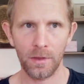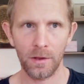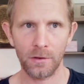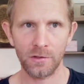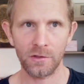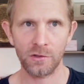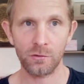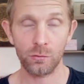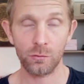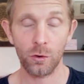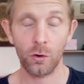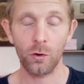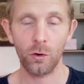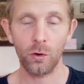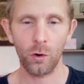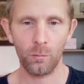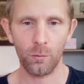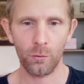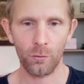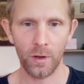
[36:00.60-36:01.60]
there's a strong
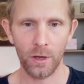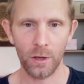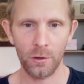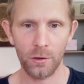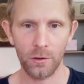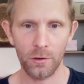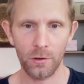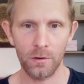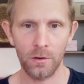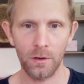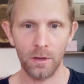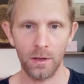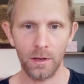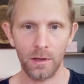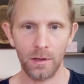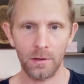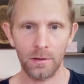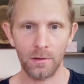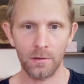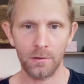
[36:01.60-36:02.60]
cooperation,
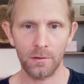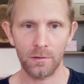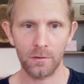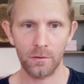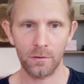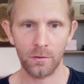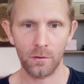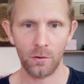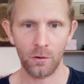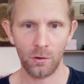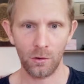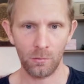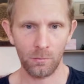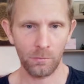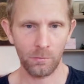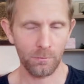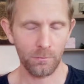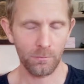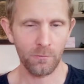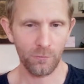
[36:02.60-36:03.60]
and
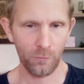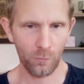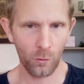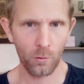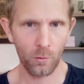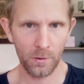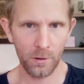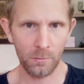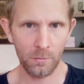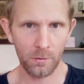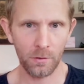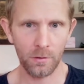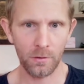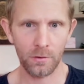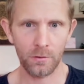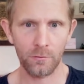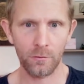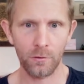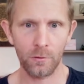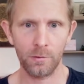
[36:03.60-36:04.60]
all
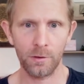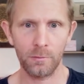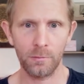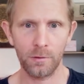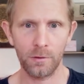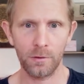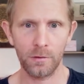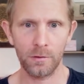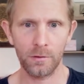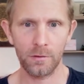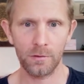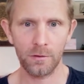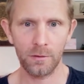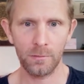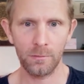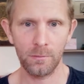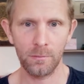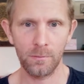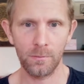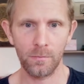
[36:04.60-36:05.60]
there are 4 people in the
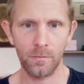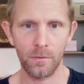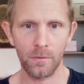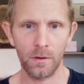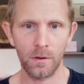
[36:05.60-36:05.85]
team,